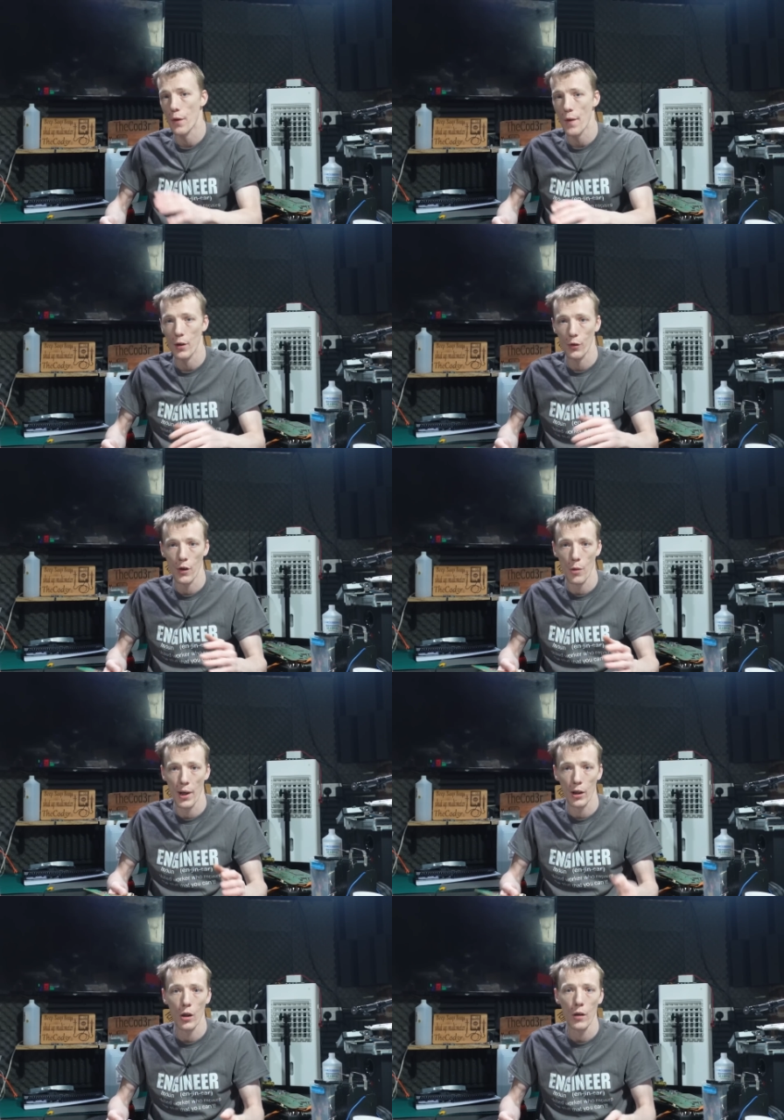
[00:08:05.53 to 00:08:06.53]
and then it'll turn
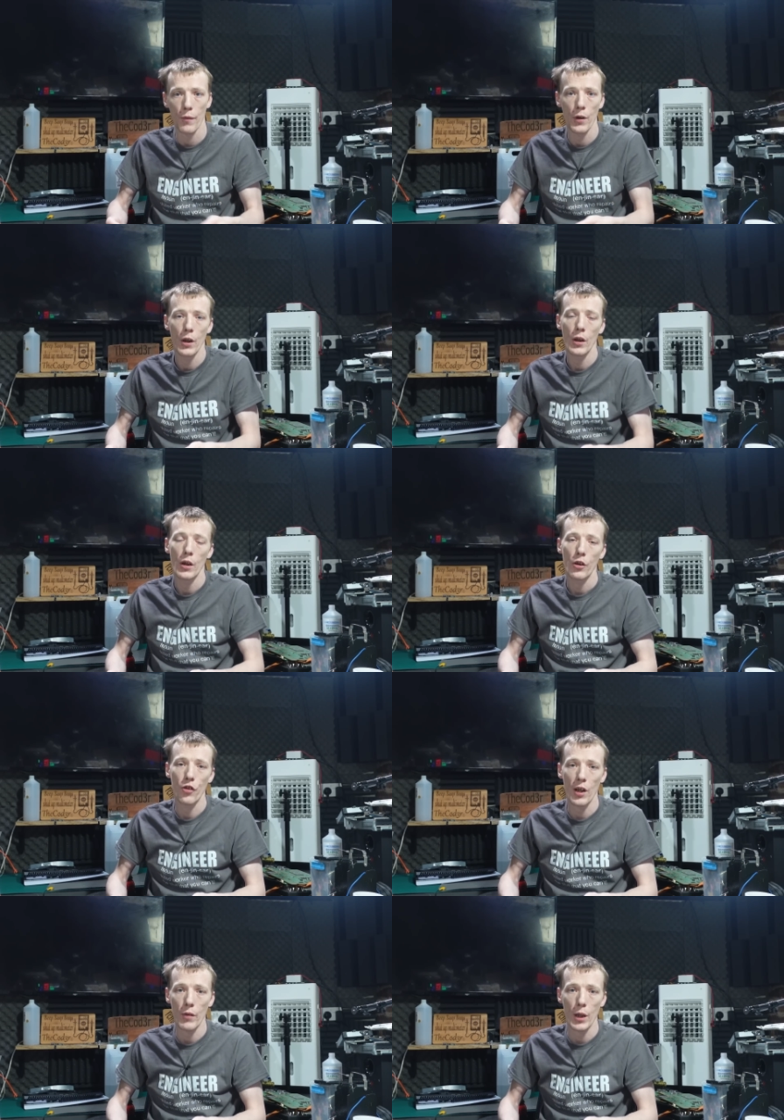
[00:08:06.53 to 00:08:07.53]
back off,
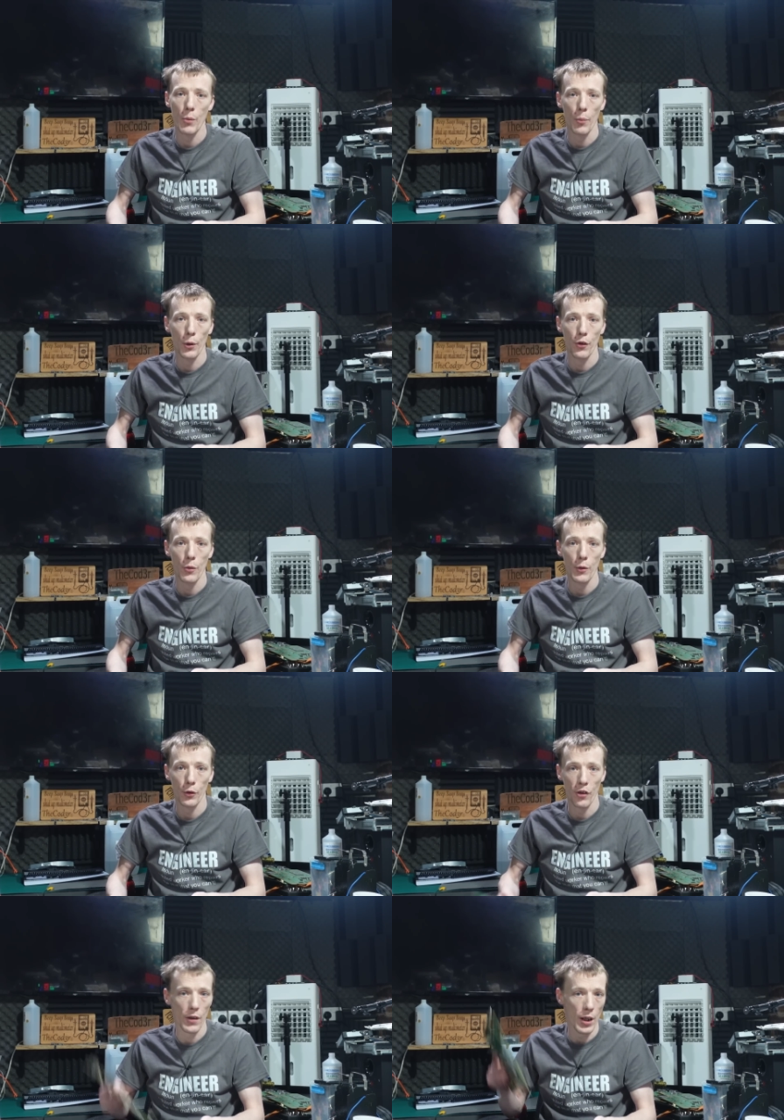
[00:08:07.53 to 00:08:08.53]
generally what we'll do is we'll
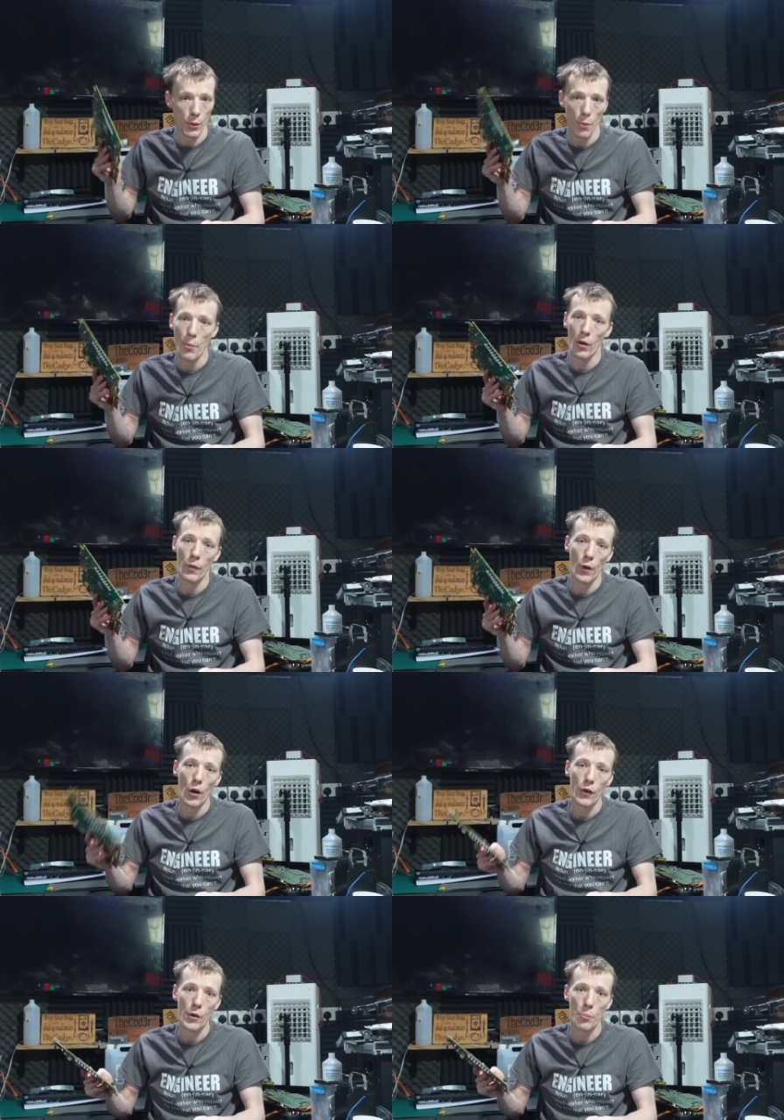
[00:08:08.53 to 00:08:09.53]
check the liquid metal
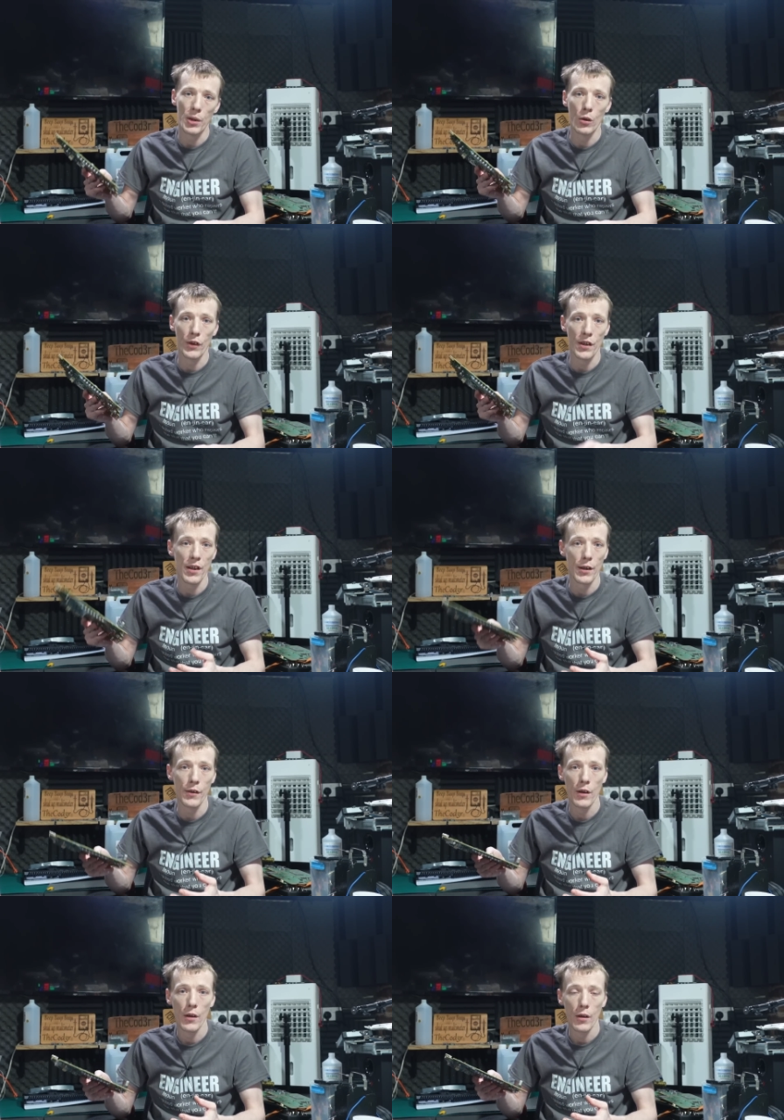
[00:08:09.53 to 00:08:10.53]
first because it
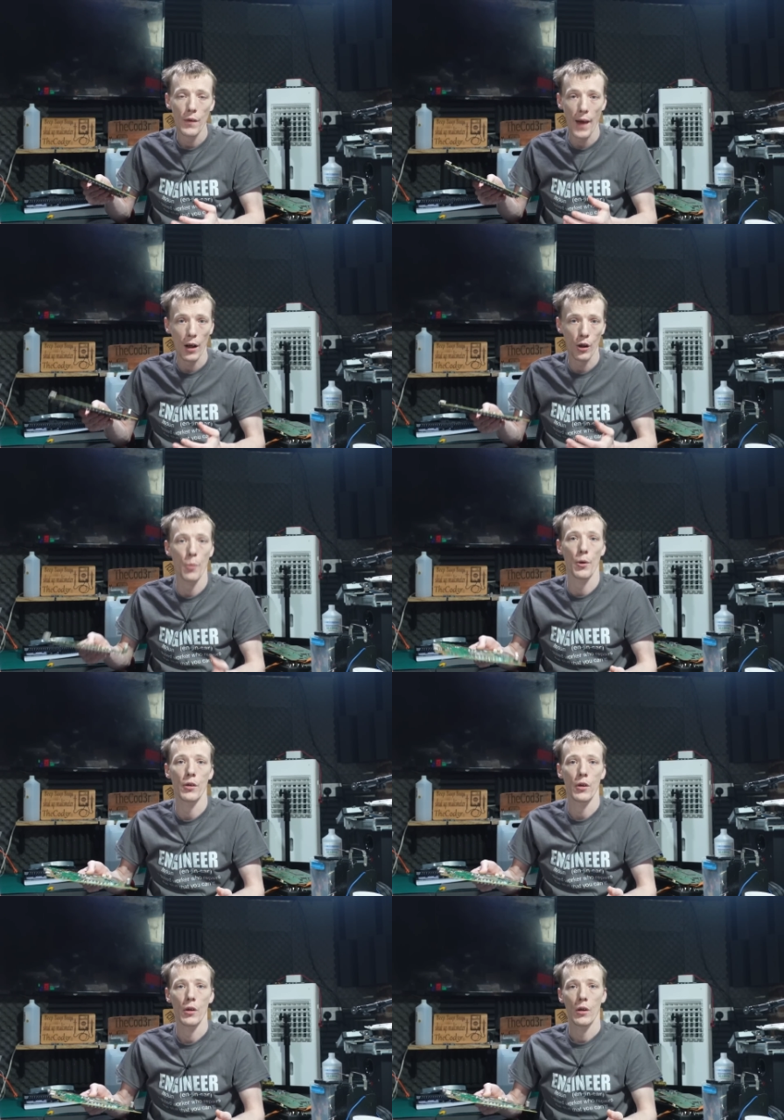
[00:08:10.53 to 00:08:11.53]
is that common.
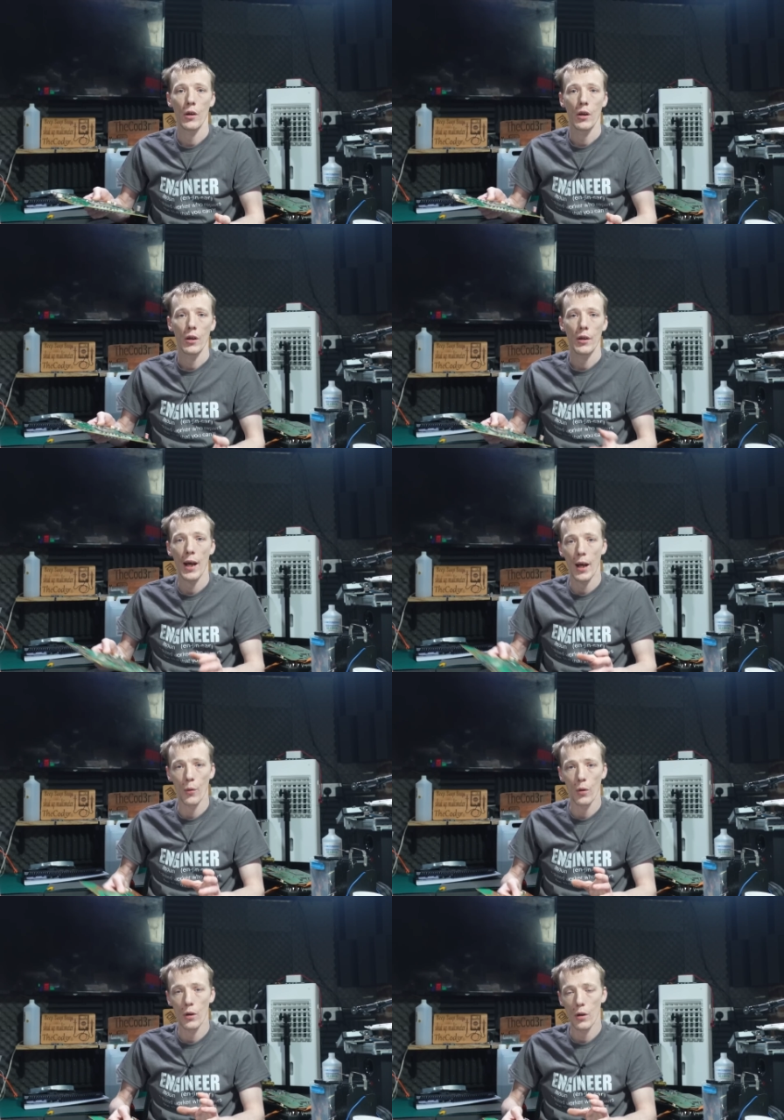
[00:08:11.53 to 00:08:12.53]

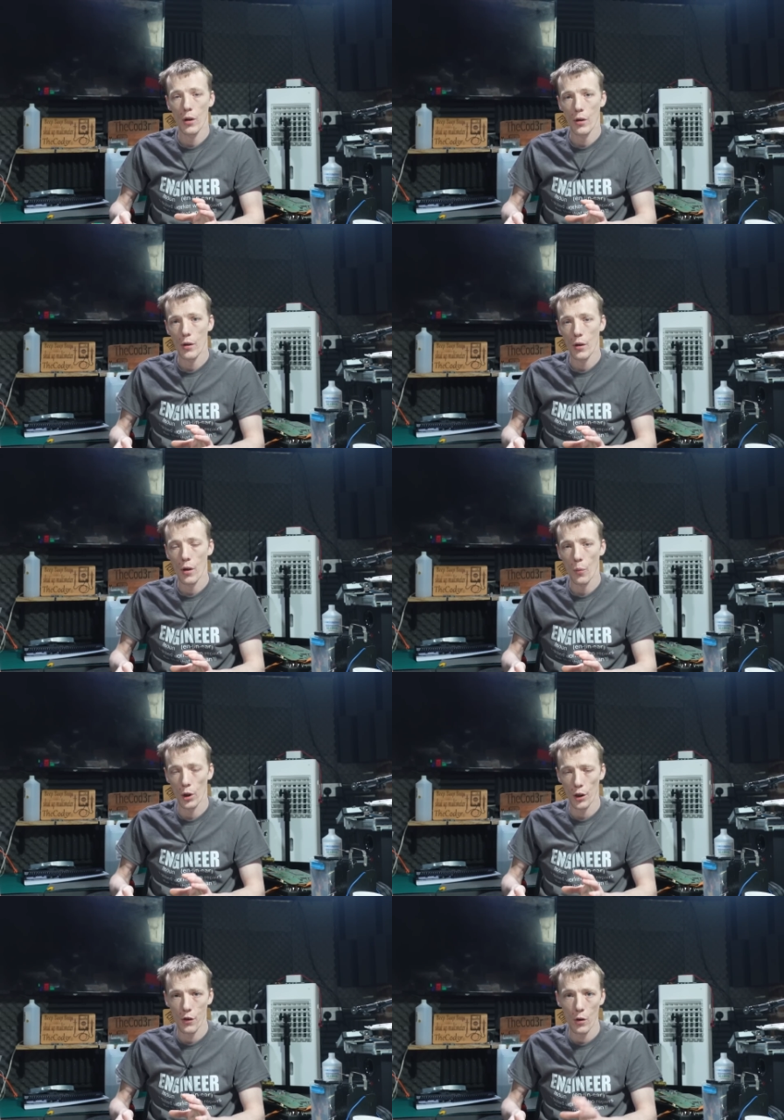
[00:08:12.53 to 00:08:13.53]
Now,
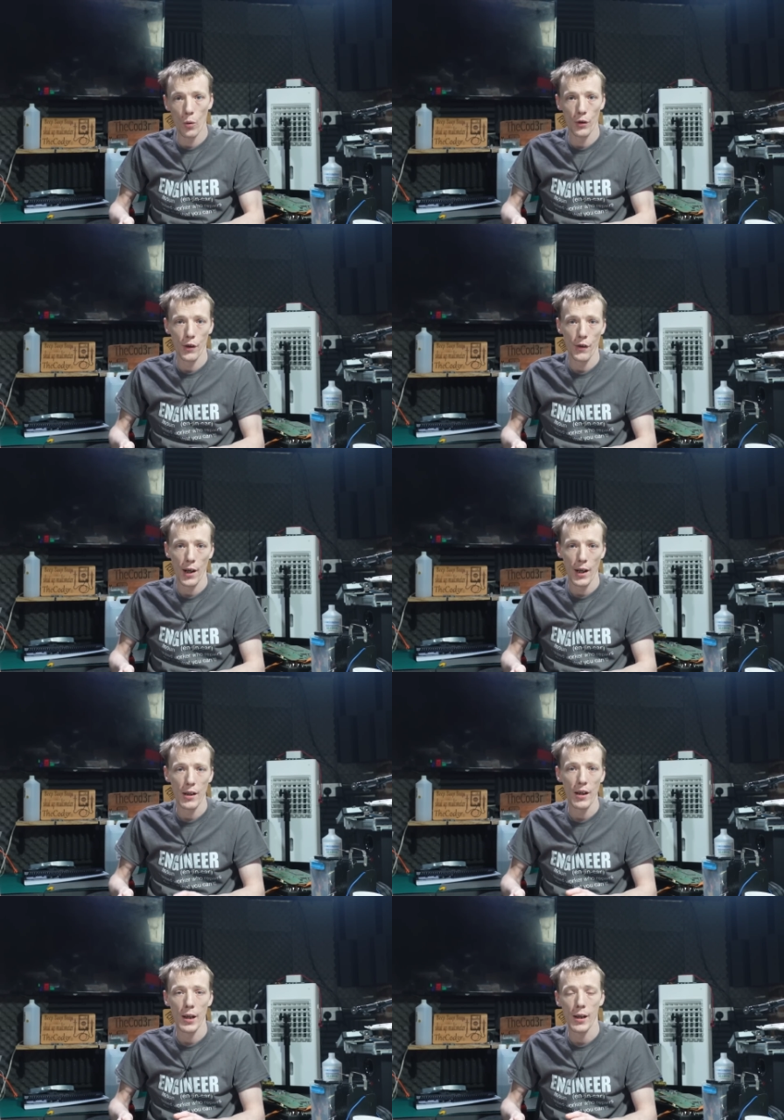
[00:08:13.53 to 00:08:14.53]
what I do want to say
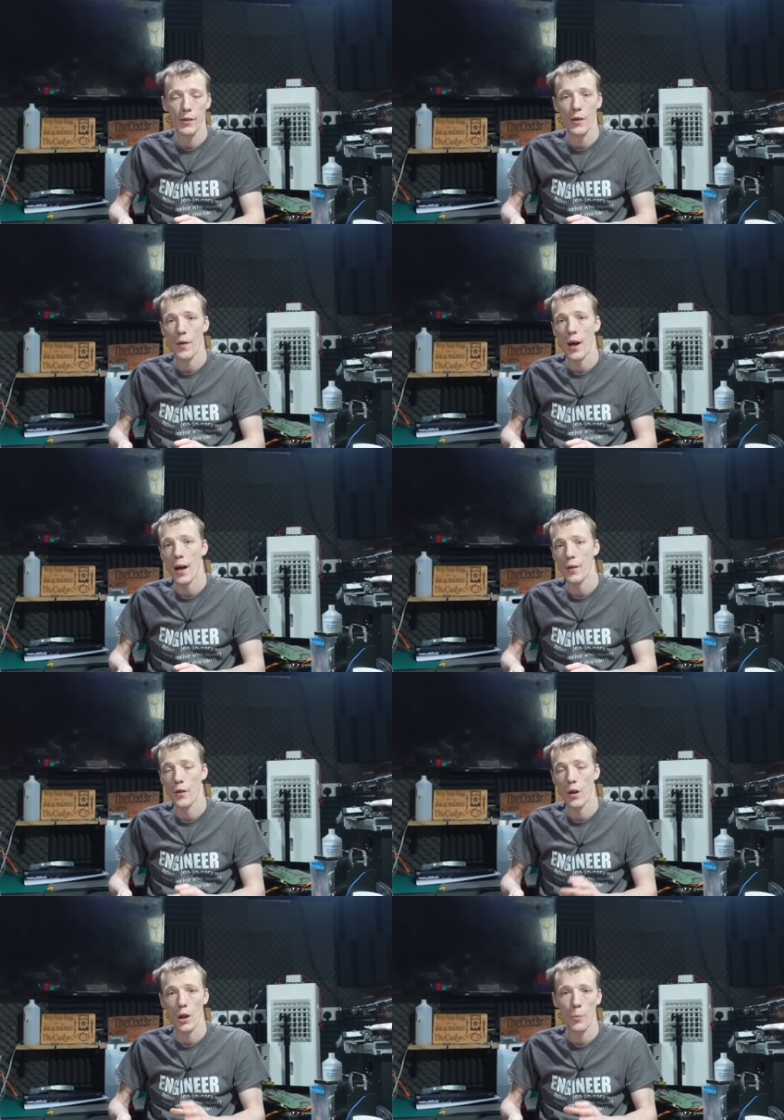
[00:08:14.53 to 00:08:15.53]
is that
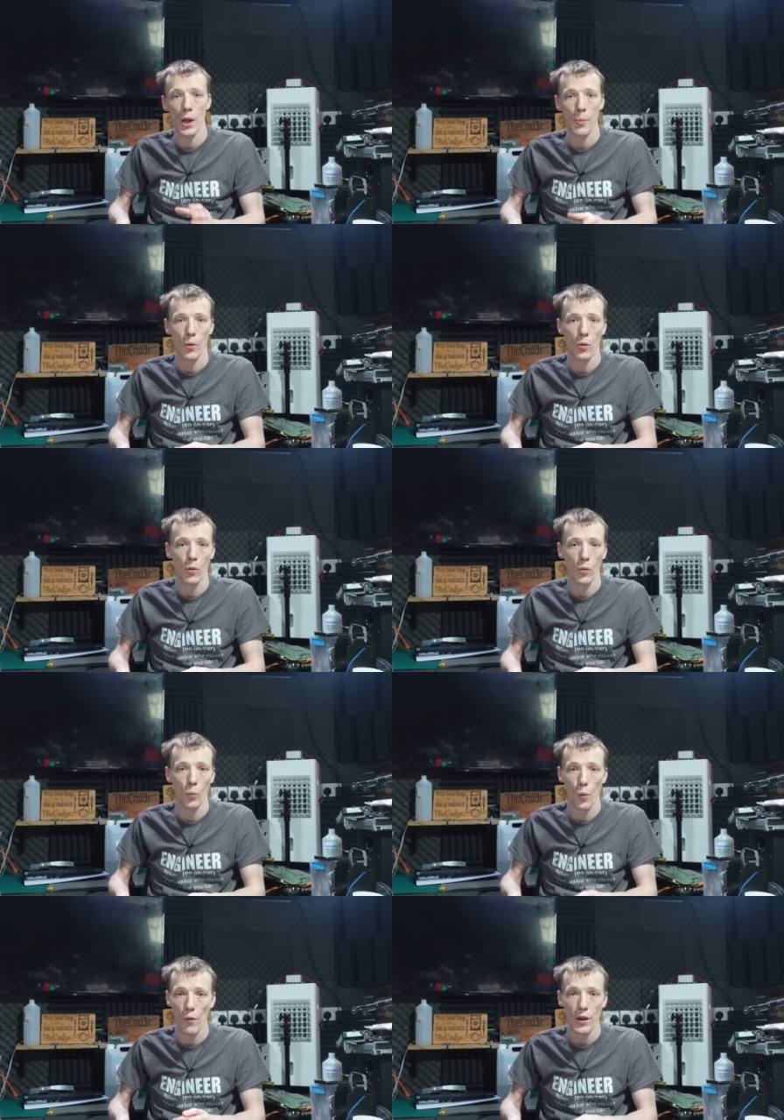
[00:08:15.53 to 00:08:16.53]
there's a lot of people
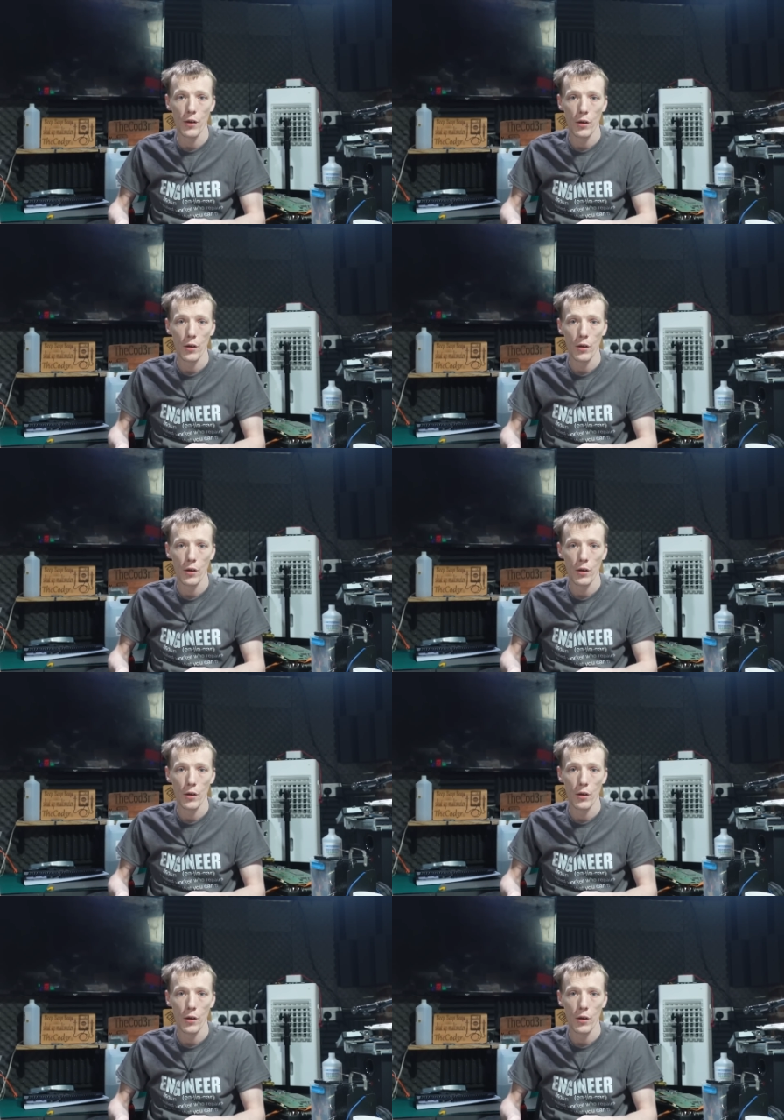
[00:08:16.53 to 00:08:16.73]
worried